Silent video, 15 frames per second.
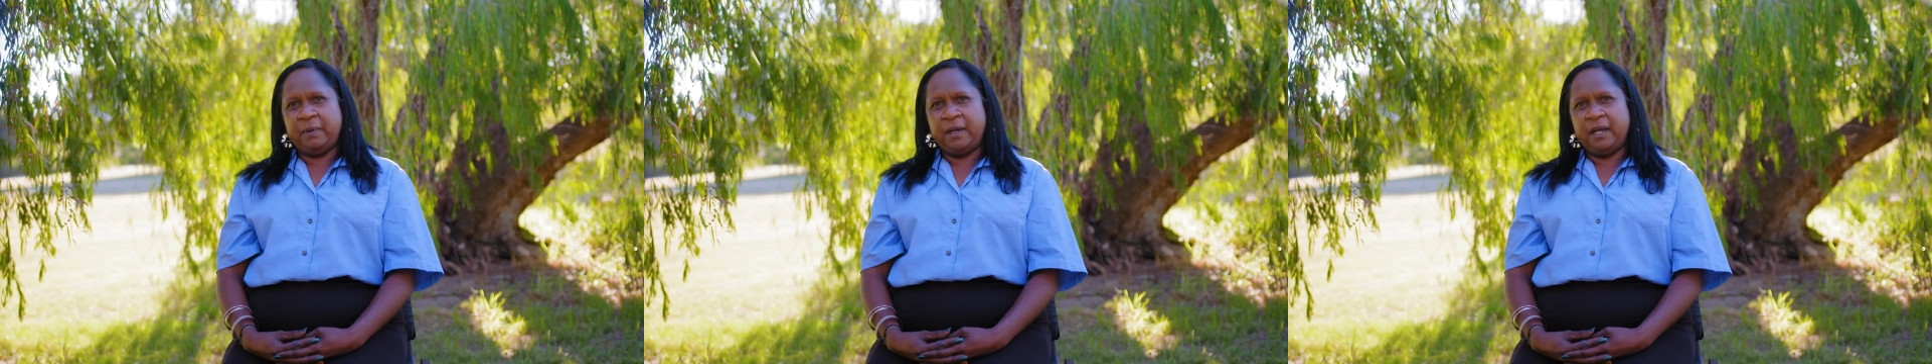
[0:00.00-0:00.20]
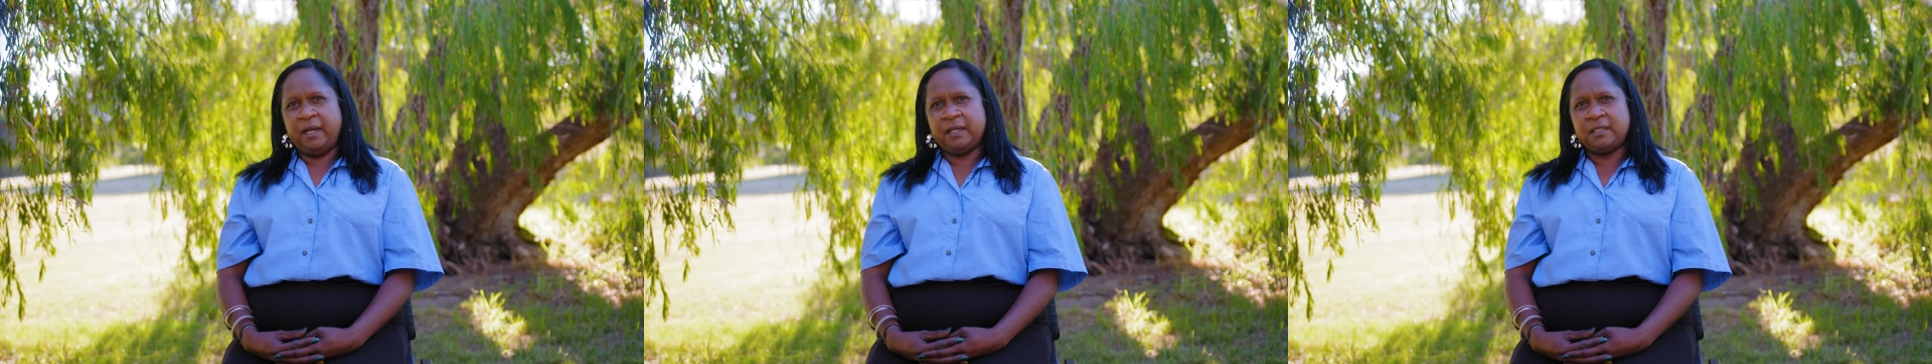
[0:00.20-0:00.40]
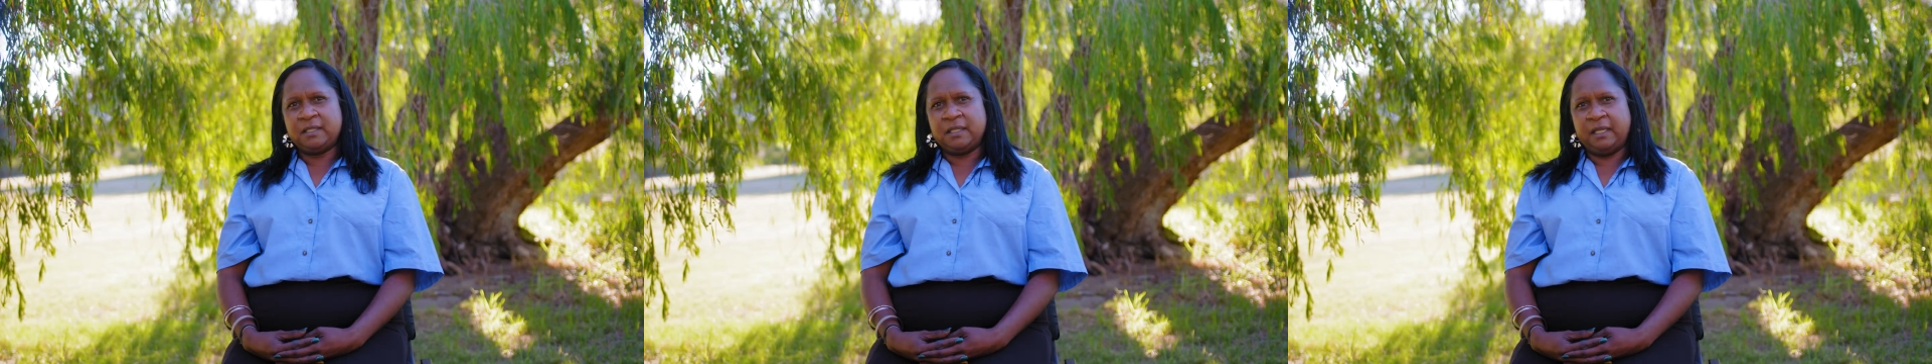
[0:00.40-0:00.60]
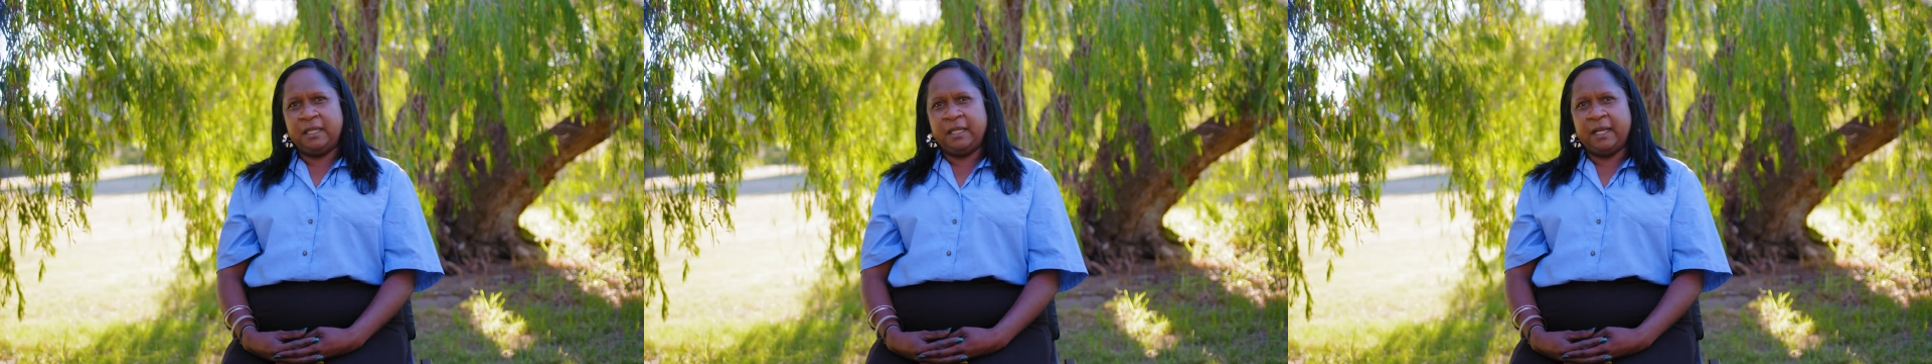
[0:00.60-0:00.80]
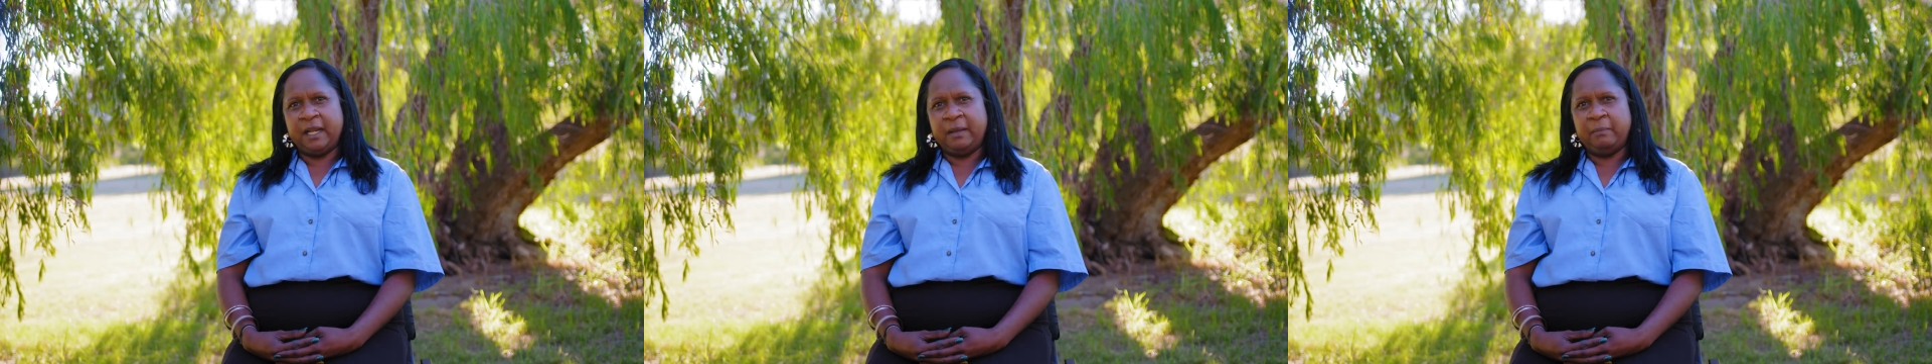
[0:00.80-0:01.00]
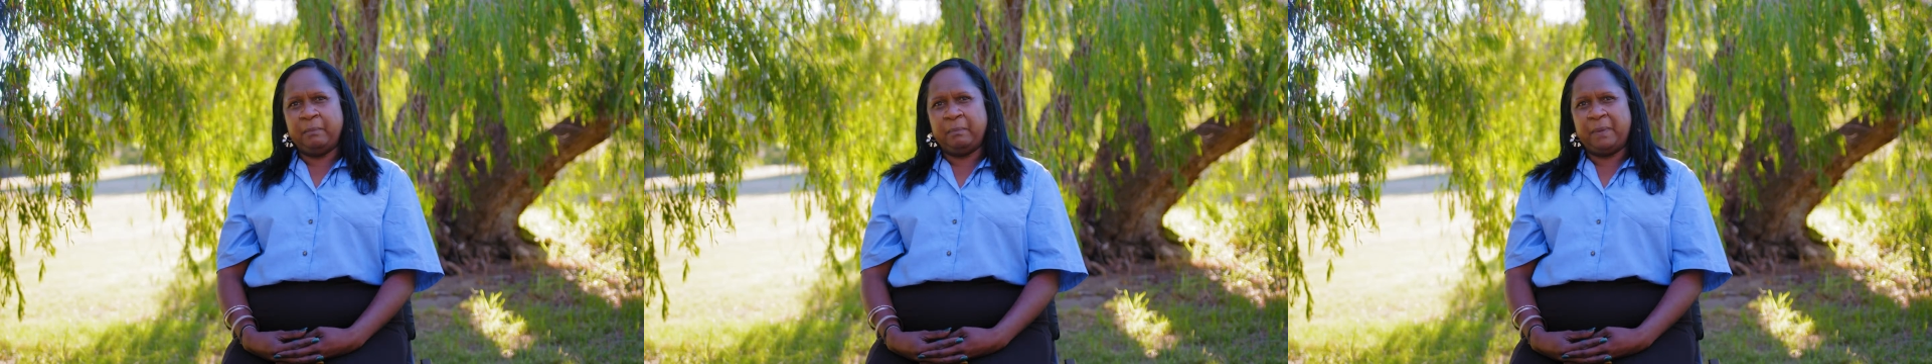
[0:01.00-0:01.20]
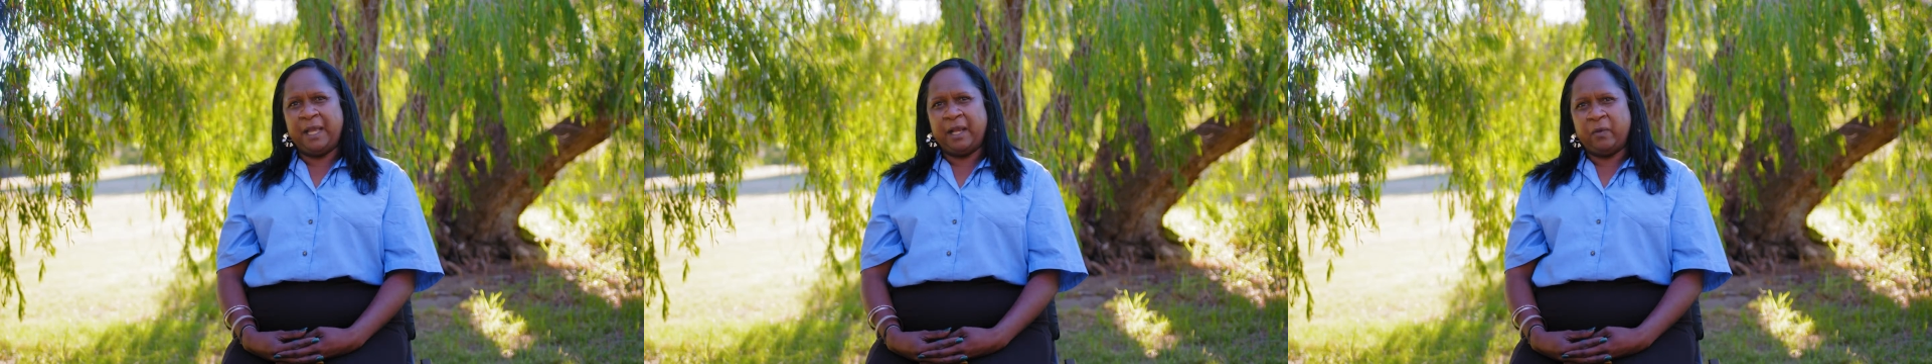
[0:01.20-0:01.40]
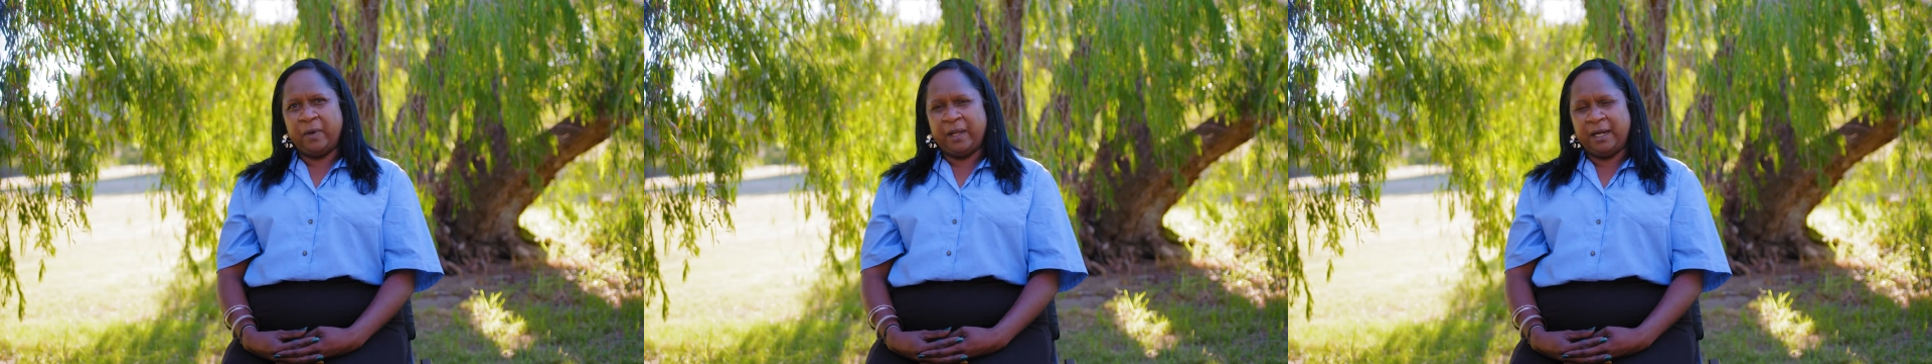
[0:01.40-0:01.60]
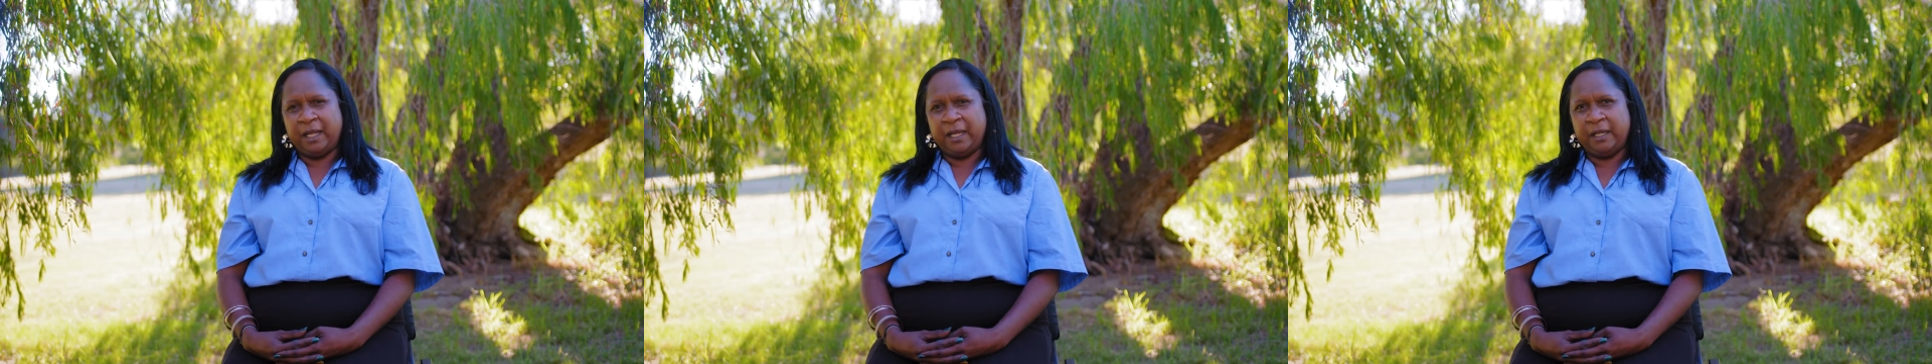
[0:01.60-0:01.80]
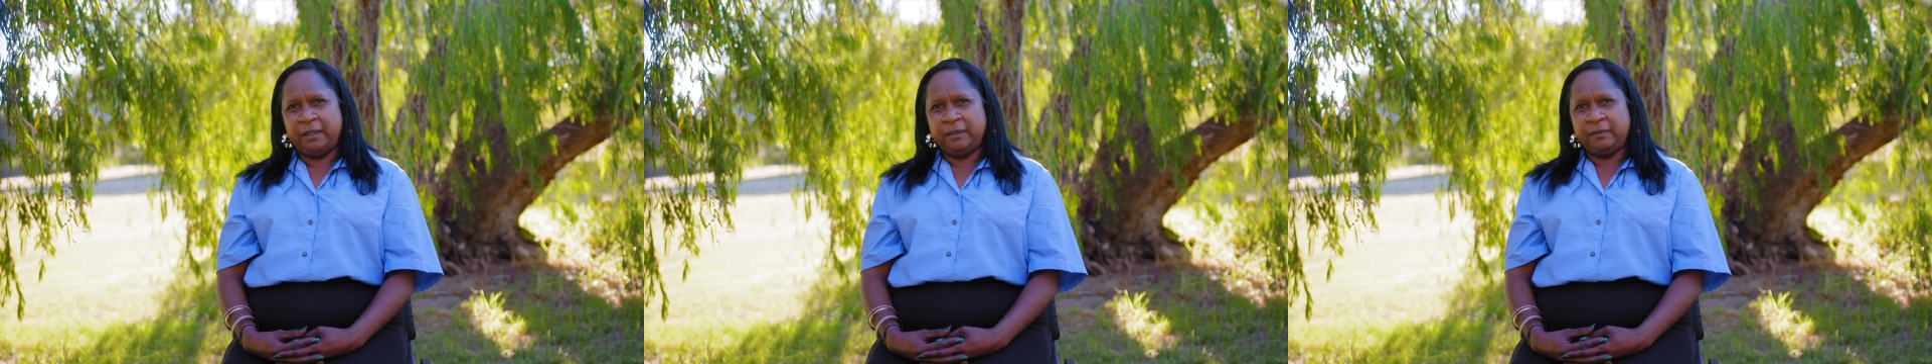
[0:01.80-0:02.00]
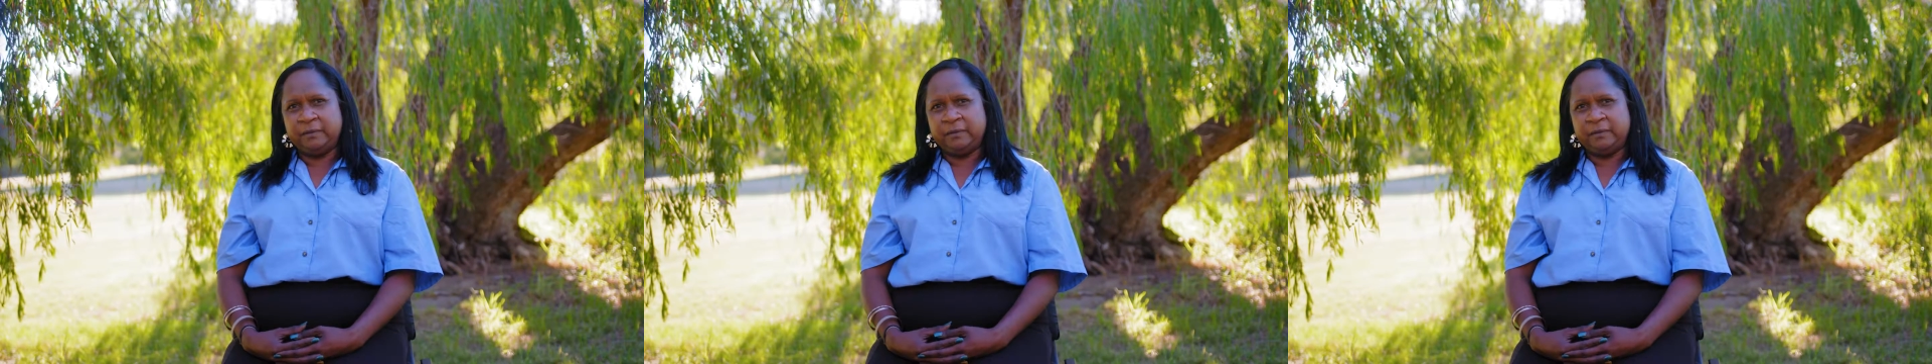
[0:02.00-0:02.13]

parts, you got a black one line.